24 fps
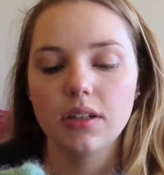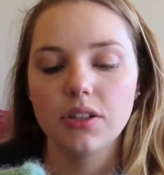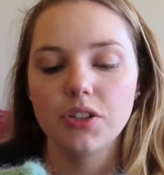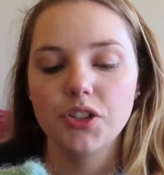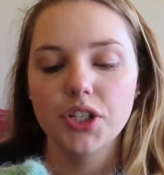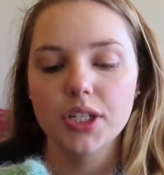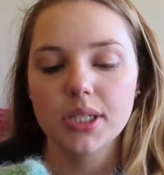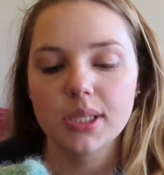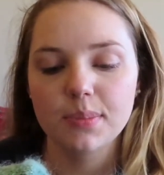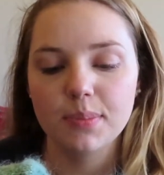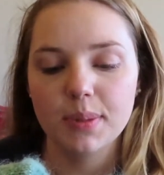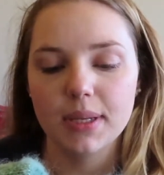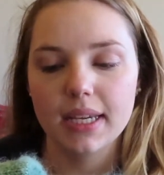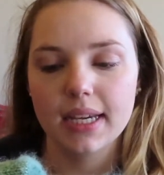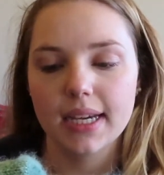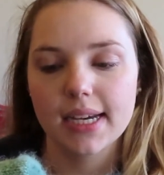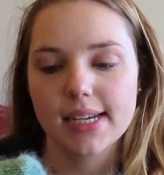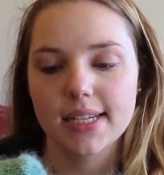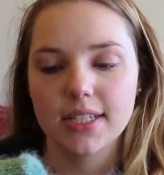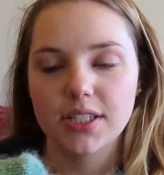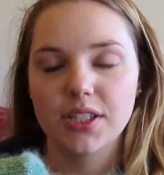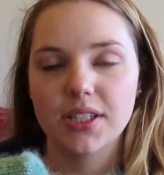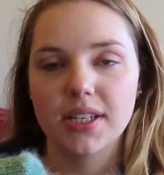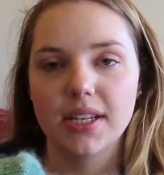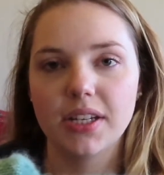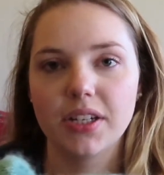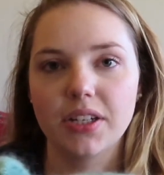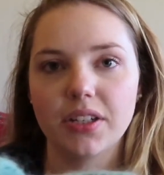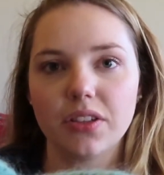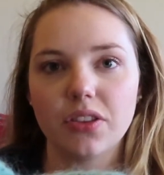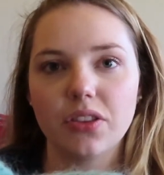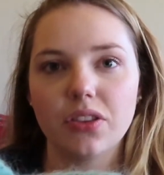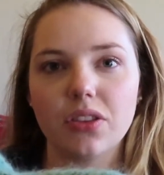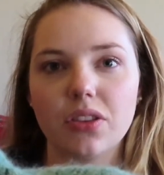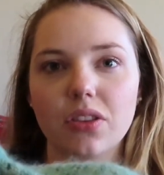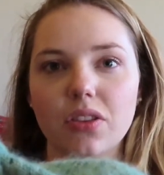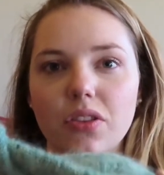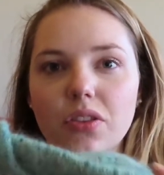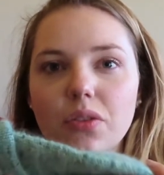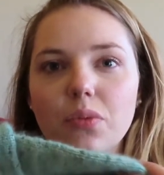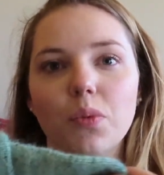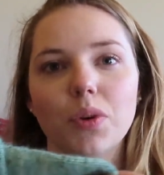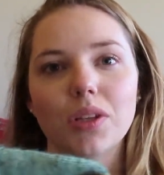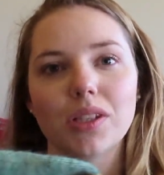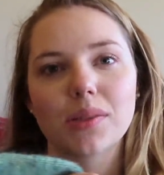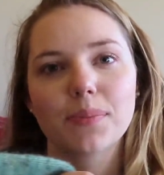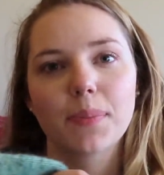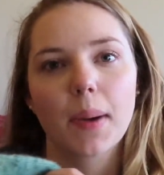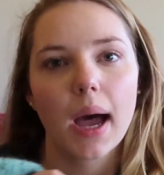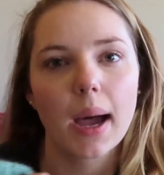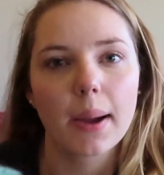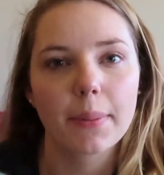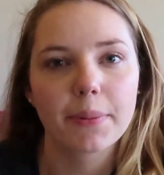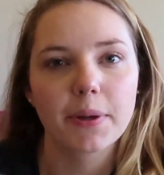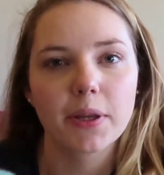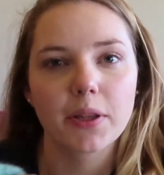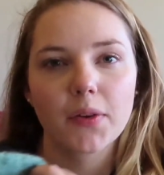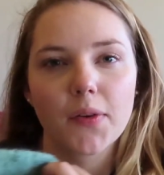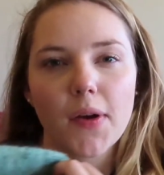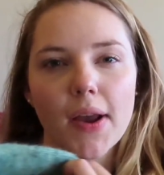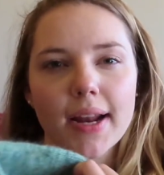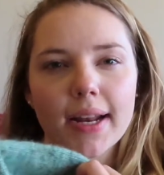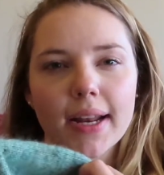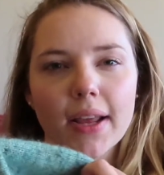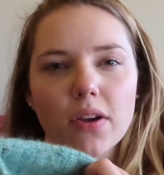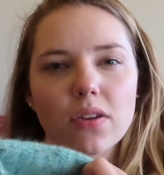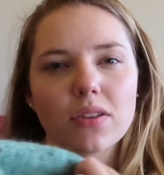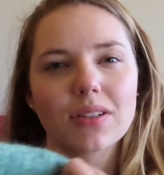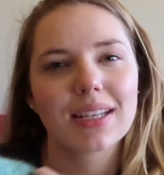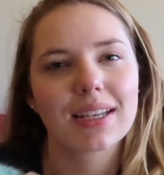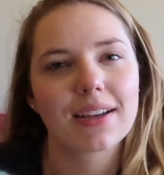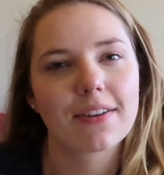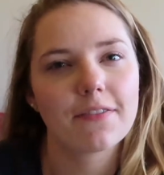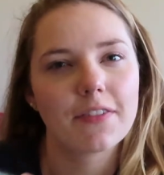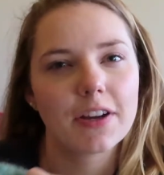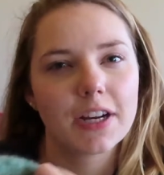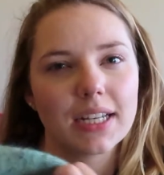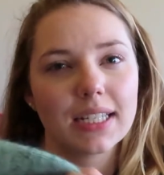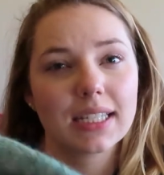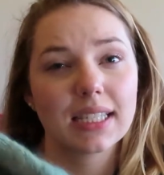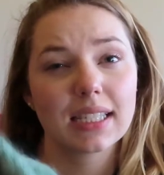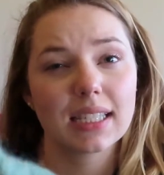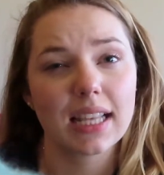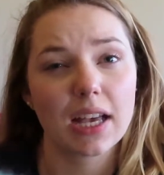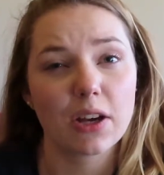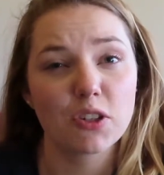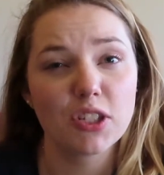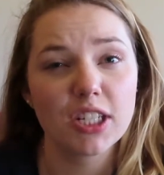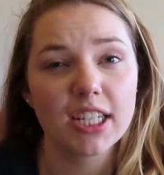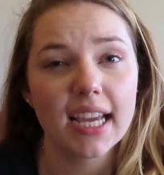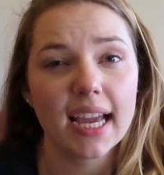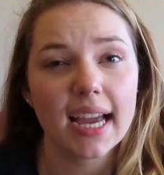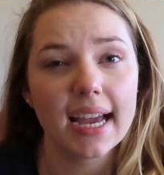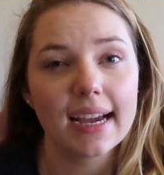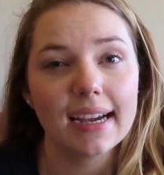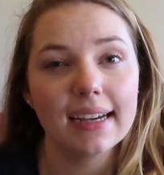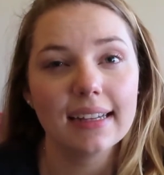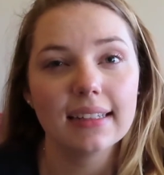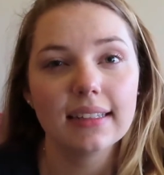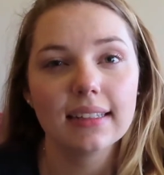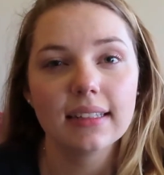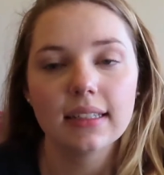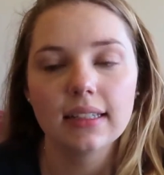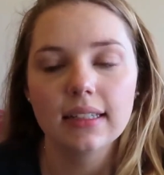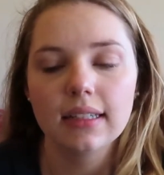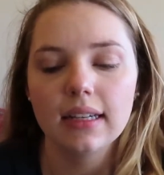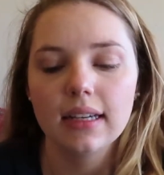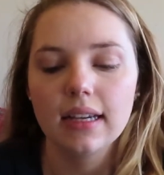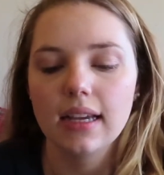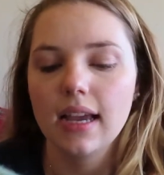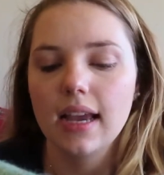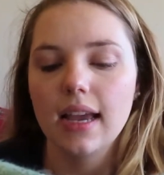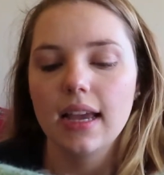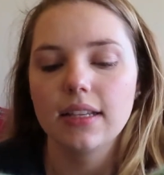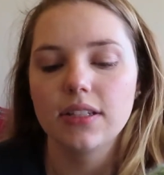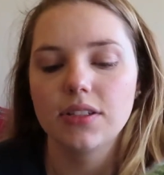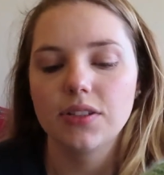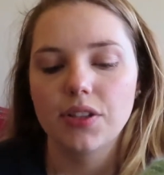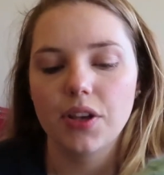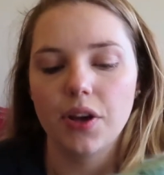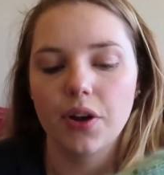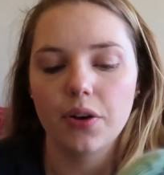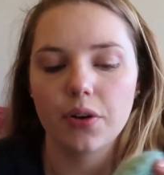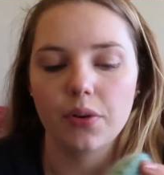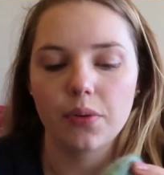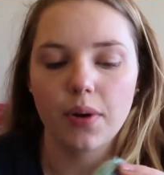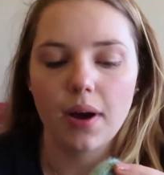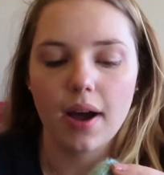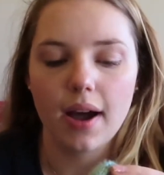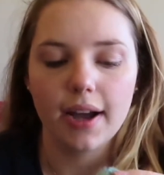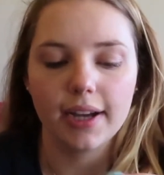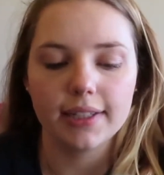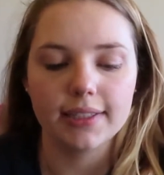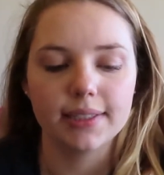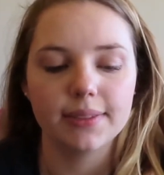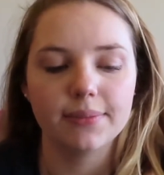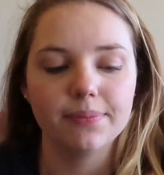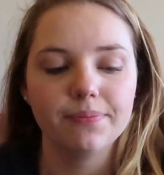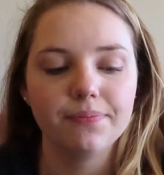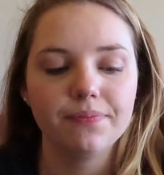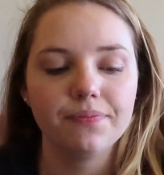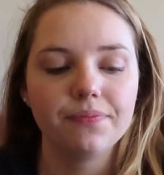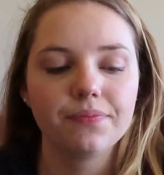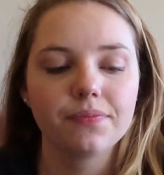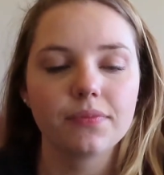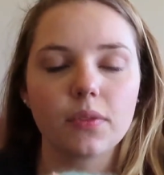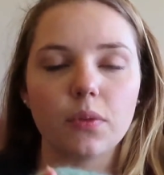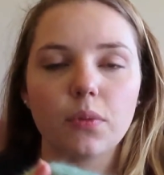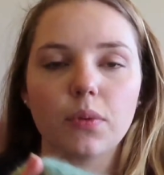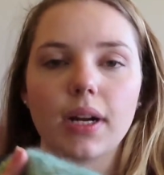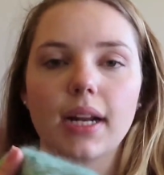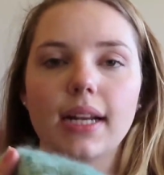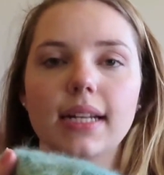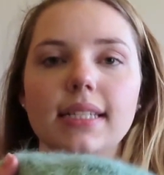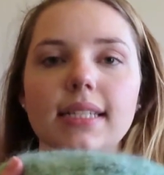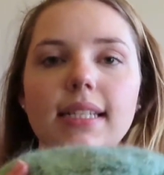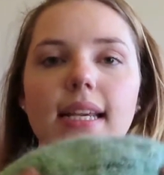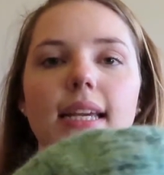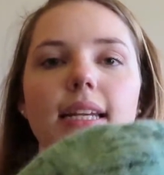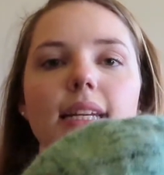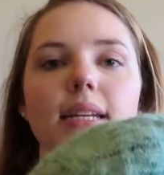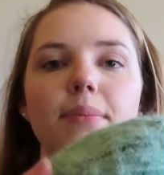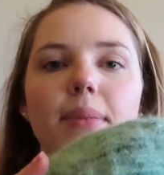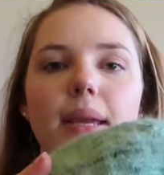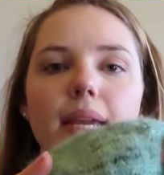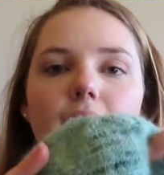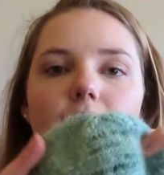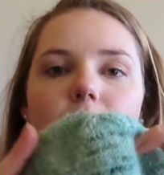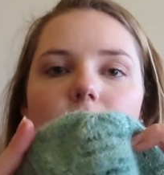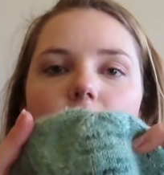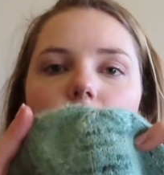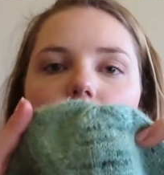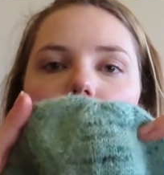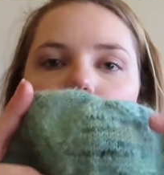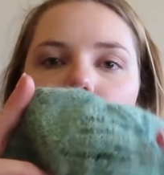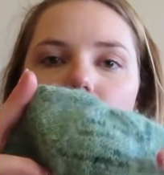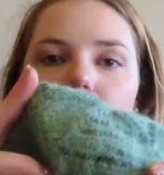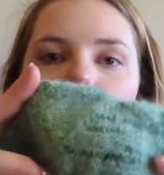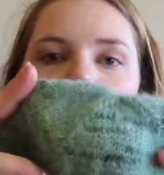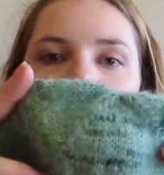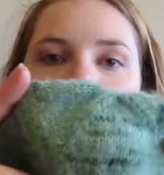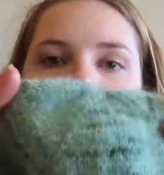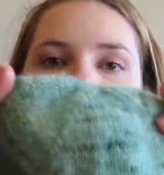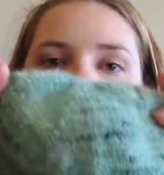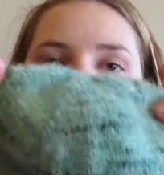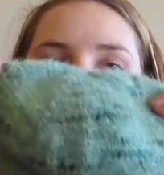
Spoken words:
Just because they, what's popular right now is like a very slouchy hat. So what I decided to make for her